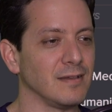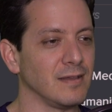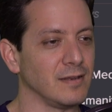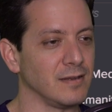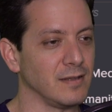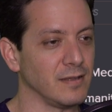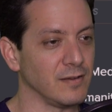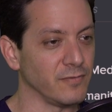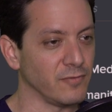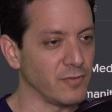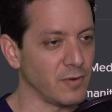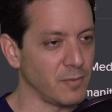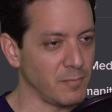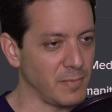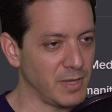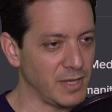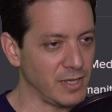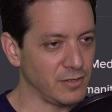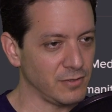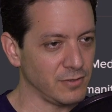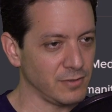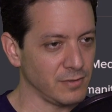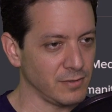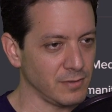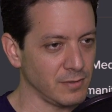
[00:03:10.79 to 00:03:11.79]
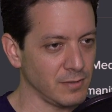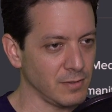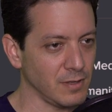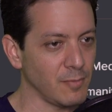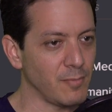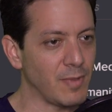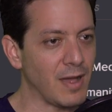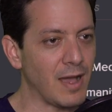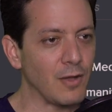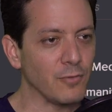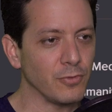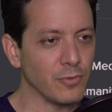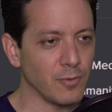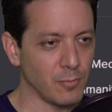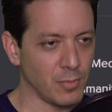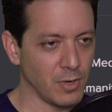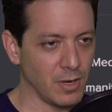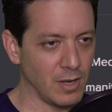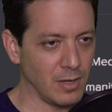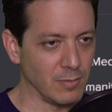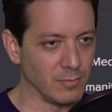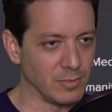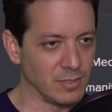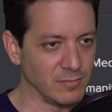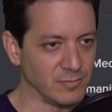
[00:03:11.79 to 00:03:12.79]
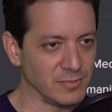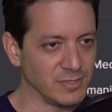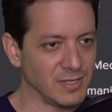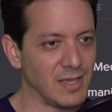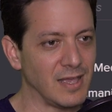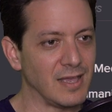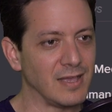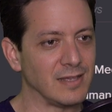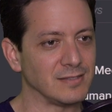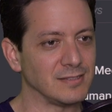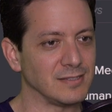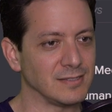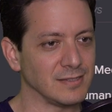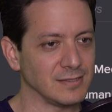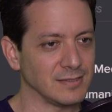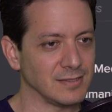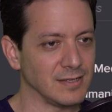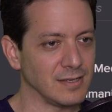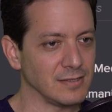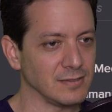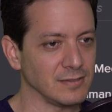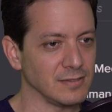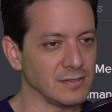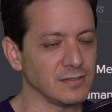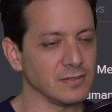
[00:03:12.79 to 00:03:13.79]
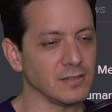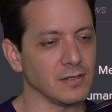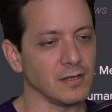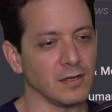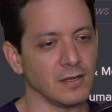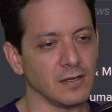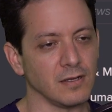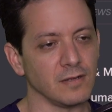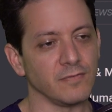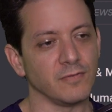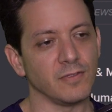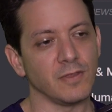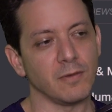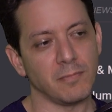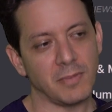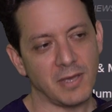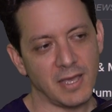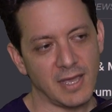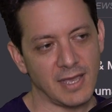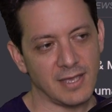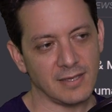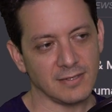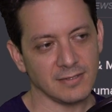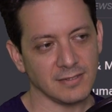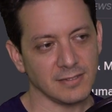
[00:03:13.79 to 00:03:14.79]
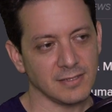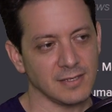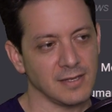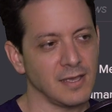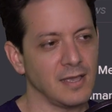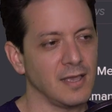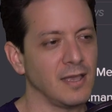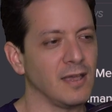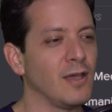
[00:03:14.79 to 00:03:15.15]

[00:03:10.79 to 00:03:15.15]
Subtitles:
and information about the problems and successes of the past.